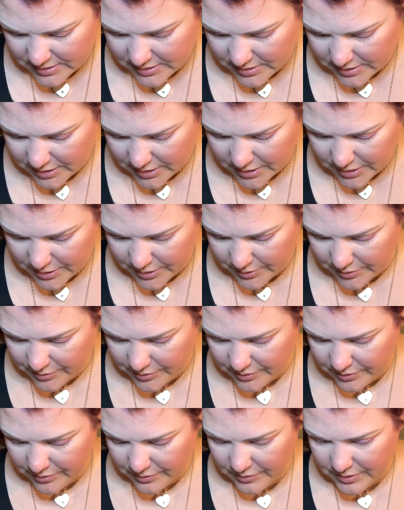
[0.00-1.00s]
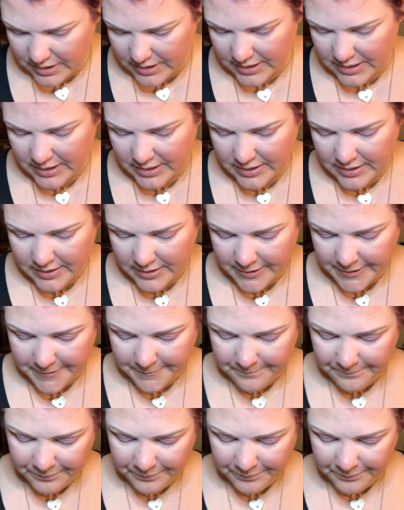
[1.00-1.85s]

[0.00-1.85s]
you know, do the